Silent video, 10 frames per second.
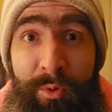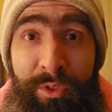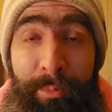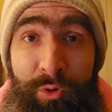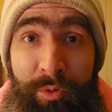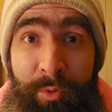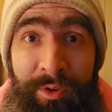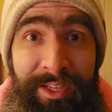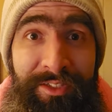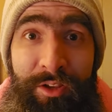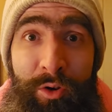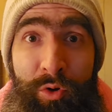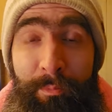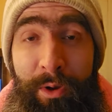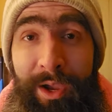when the Pokemon
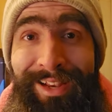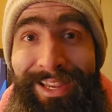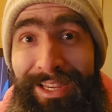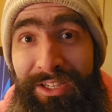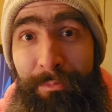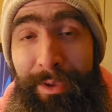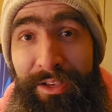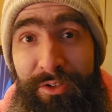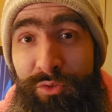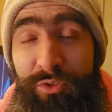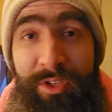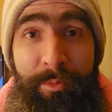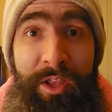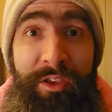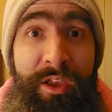isn't locked behind incubators or
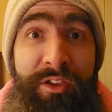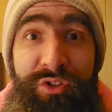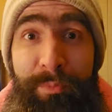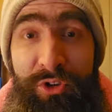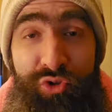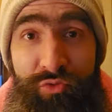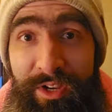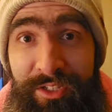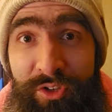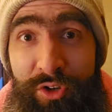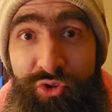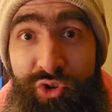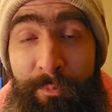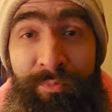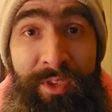some kind of special
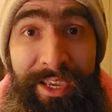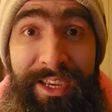research.